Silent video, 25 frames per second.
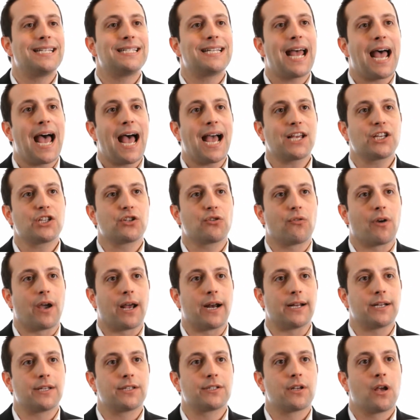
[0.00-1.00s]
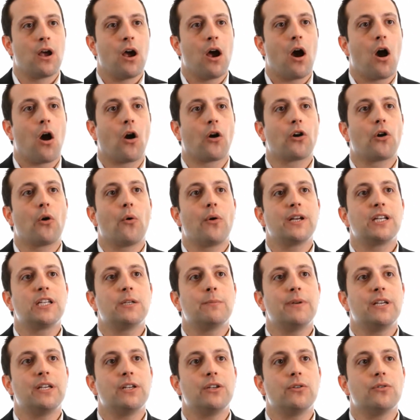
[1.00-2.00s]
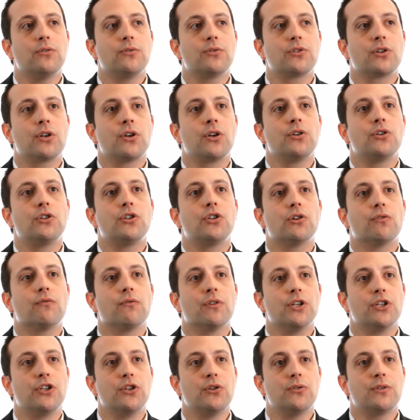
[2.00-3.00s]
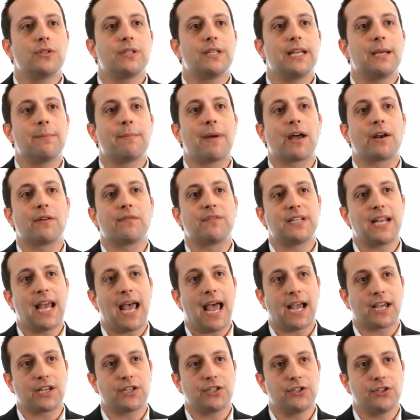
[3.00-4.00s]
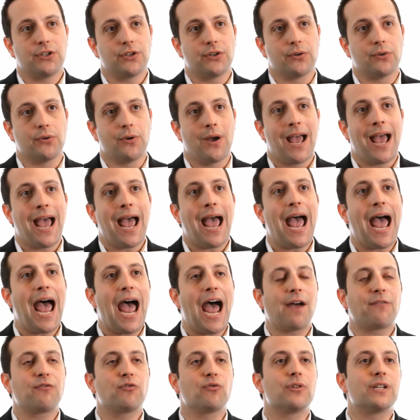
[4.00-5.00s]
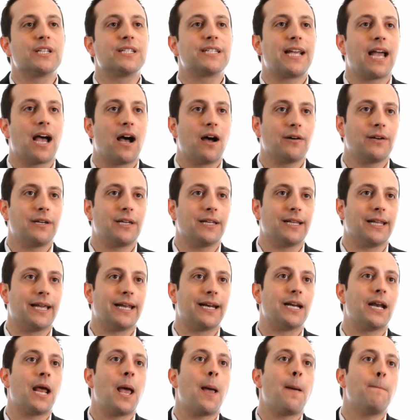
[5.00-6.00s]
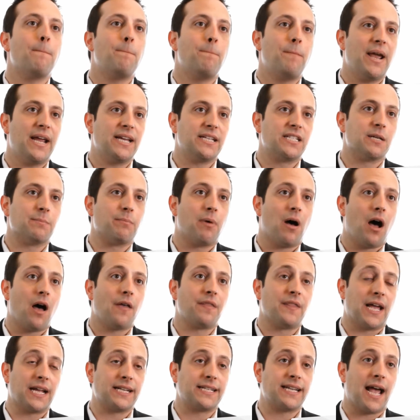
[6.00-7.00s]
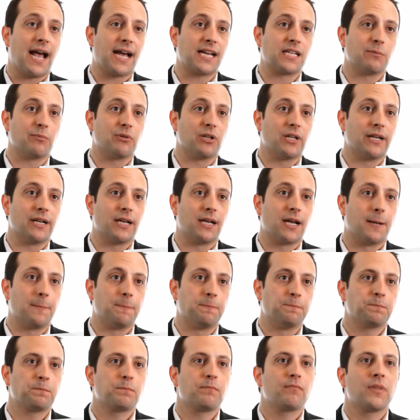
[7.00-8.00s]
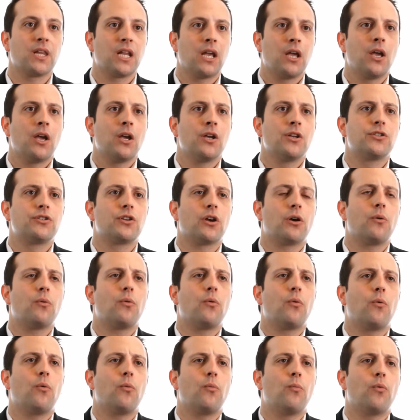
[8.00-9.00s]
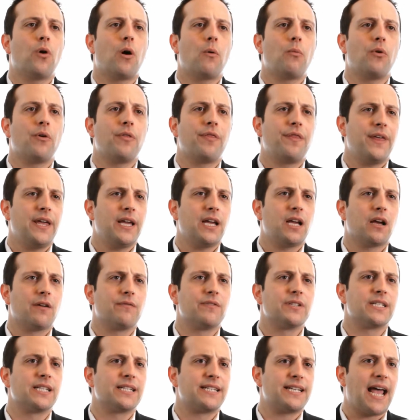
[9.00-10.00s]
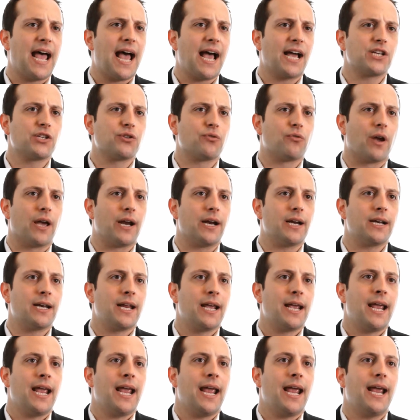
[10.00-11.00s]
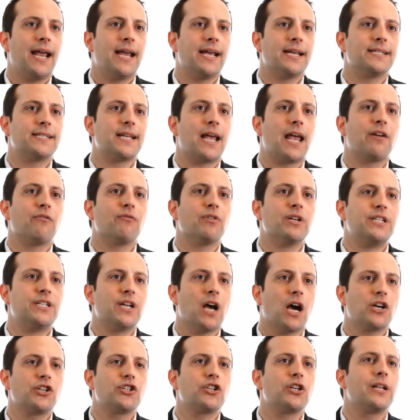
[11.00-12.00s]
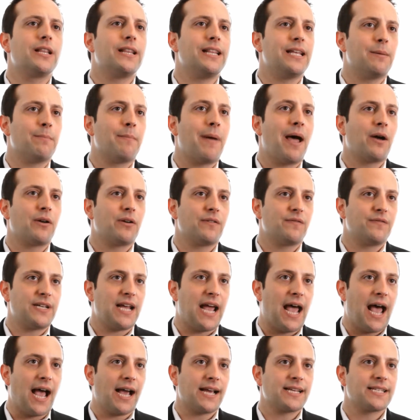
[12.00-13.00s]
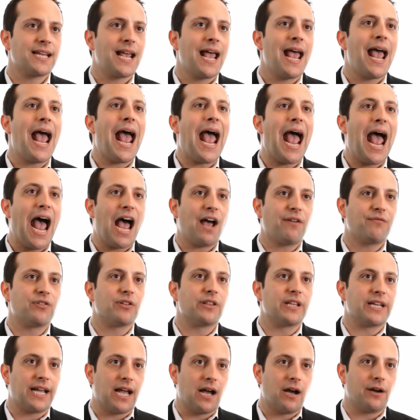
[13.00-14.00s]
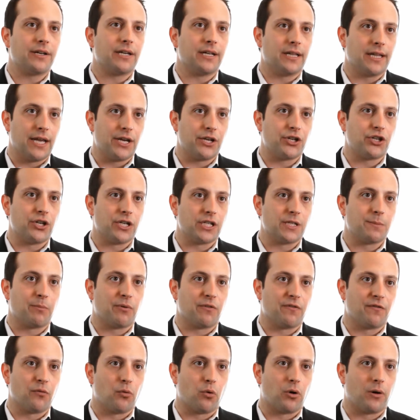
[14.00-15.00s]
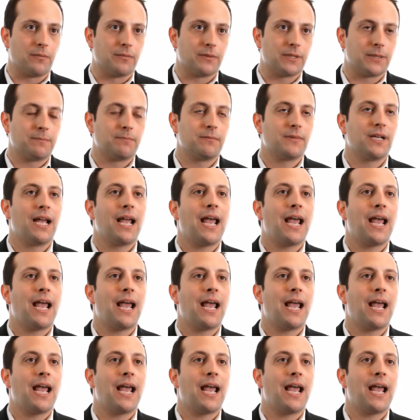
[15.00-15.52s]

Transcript: Tax credits are going to be used to reduce the amount of tax due after it's calculated based upon that taxable income. So what we'll think of as a tax credit is a reduction in the amount of tax after the calculation is performed.